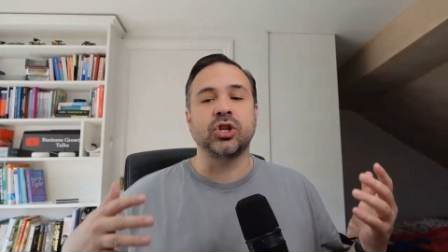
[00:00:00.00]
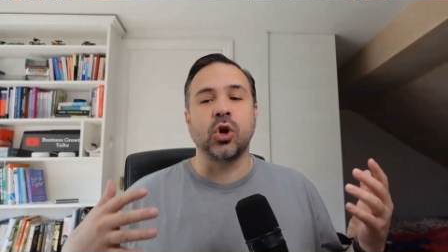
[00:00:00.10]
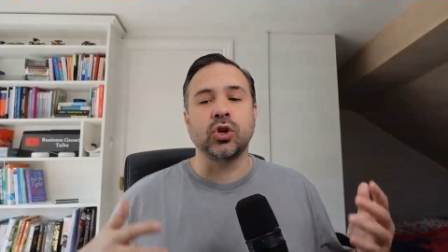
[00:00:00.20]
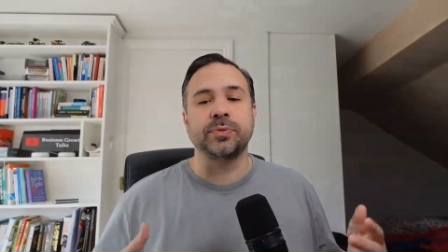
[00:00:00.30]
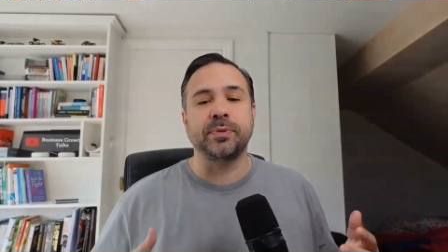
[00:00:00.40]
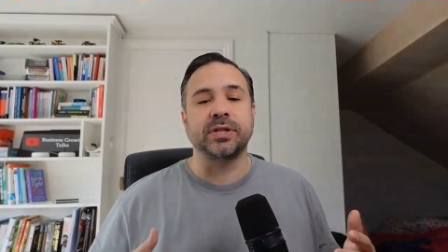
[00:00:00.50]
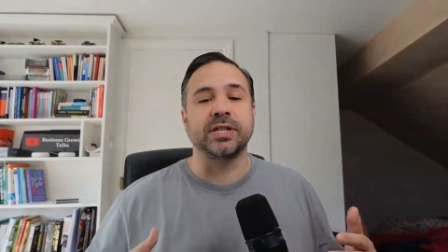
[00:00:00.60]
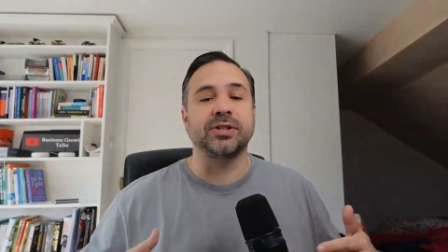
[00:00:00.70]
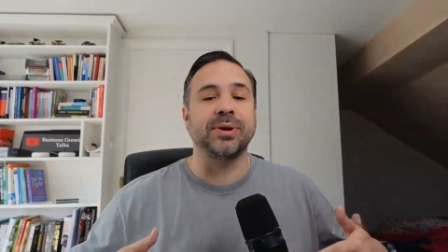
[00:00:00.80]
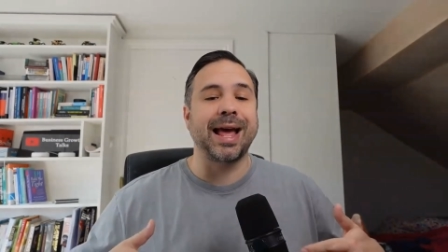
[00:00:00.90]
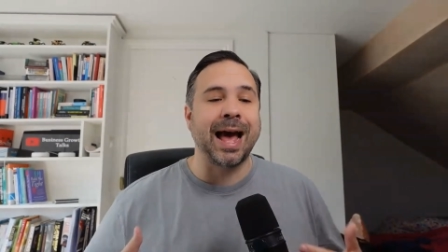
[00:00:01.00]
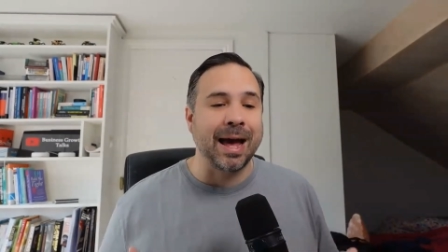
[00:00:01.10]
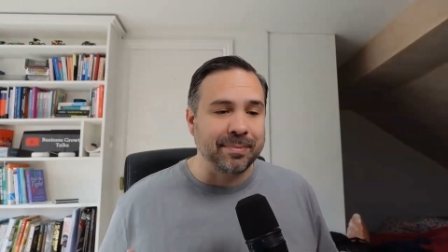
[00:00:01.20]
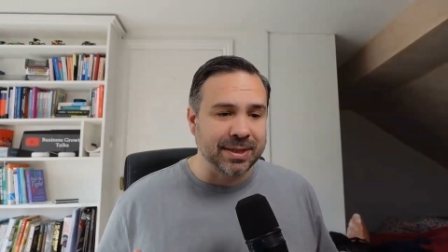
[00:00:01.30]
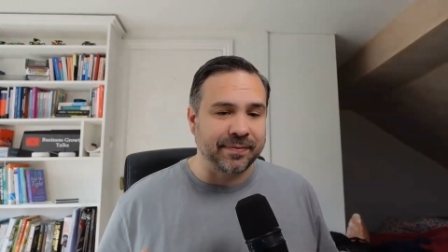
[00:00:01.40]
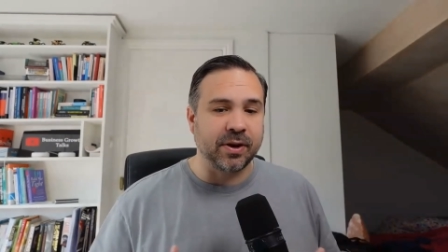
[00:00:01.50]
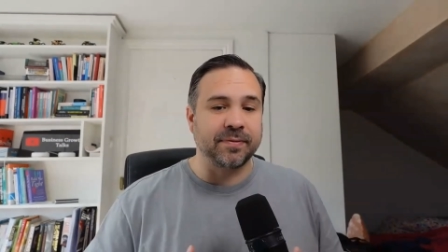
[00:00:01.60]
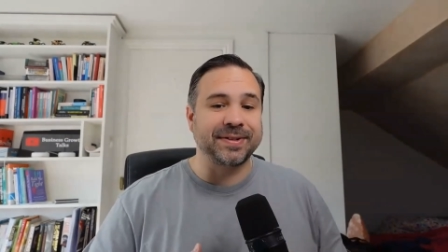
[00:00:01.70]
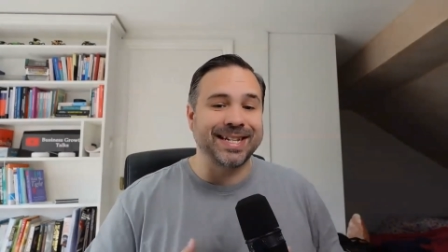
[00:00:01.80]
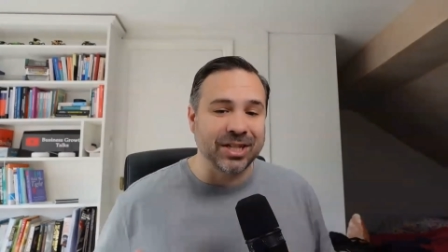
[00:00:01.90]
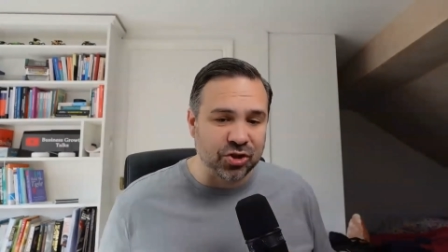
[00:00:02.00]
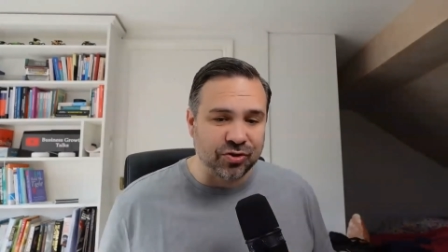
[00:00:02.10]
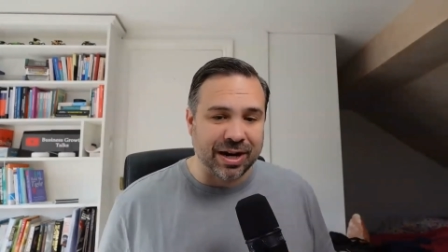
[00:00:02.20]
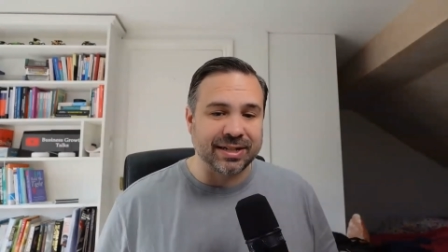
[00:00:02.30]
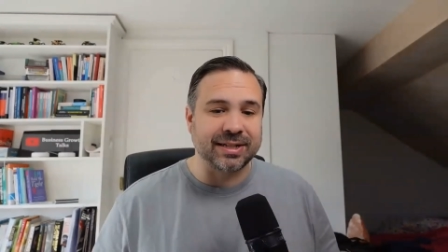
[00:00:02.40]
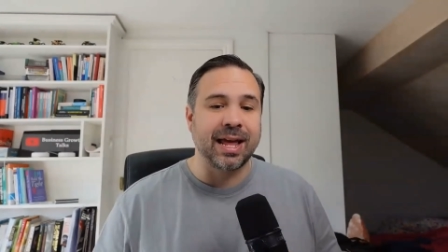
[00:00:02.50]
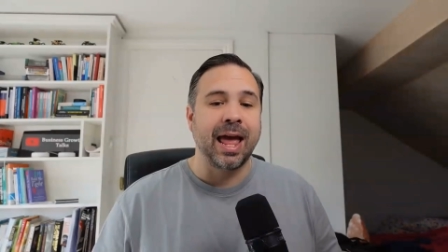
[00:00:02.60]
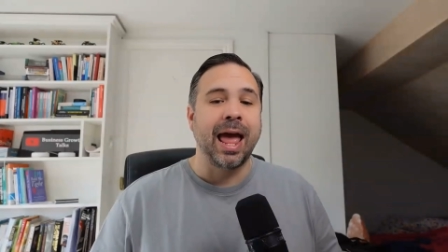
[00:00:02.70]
contributed to an atmosphere of distrust